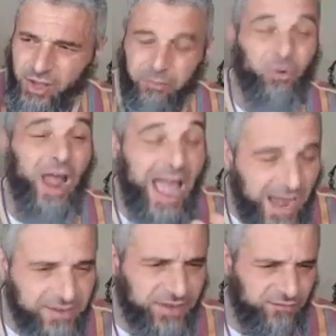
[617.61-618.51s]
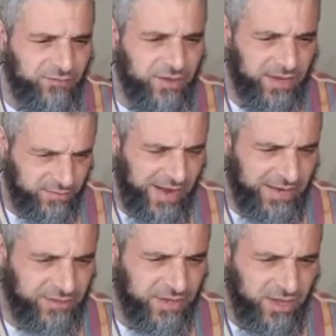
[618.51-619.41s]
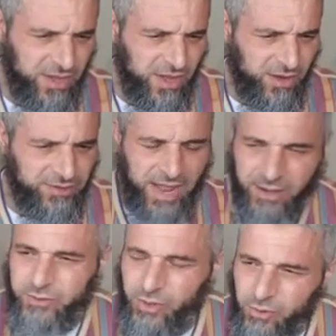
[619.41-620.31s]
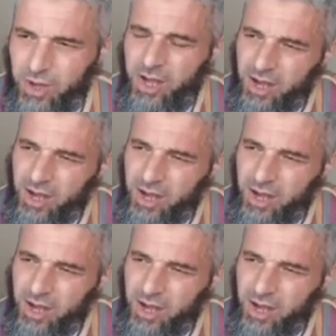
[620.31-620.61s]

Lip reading: proactive advice on how to